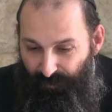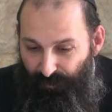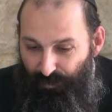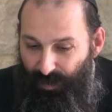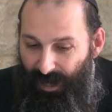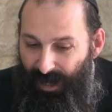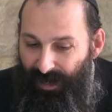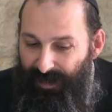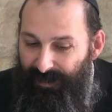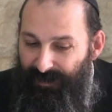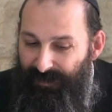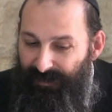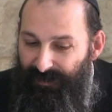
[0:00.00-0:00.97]

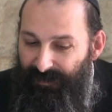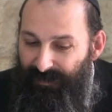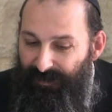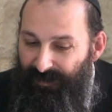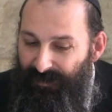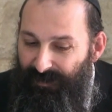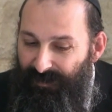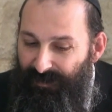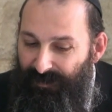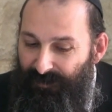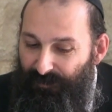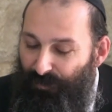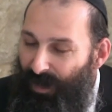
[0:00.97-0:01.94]
why
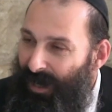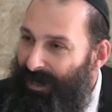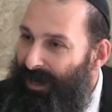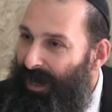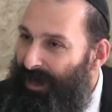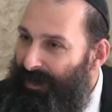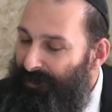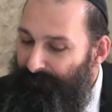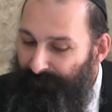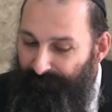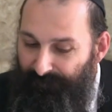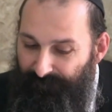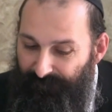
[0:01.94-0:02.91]
lying?
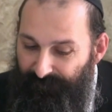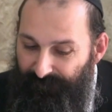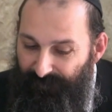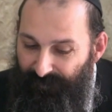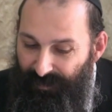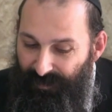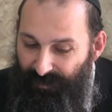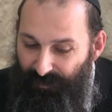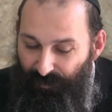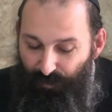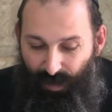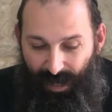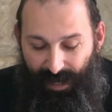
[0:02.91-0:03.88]

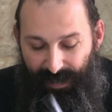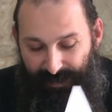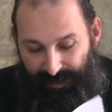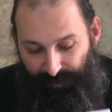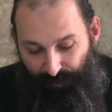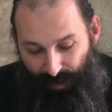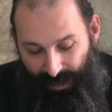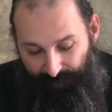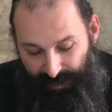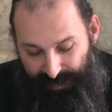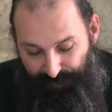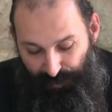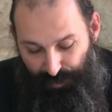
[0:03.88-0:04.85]
Why am
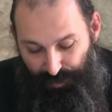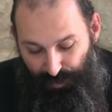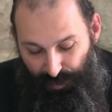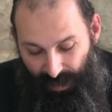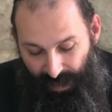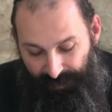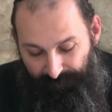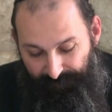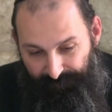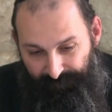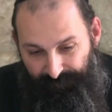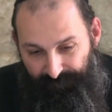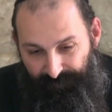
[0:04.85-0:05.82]
I supposed to lie?
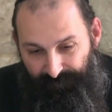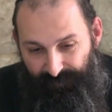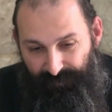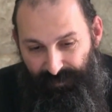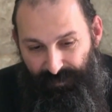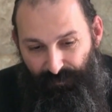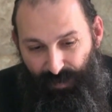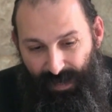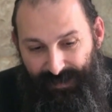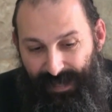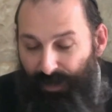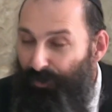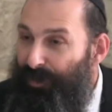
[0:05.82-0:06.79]
Why
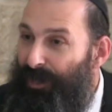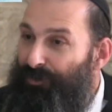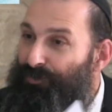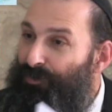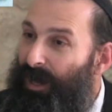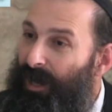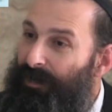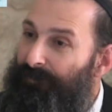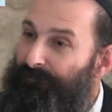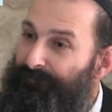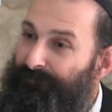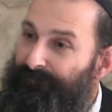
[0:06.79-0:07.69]
is that okay to lie?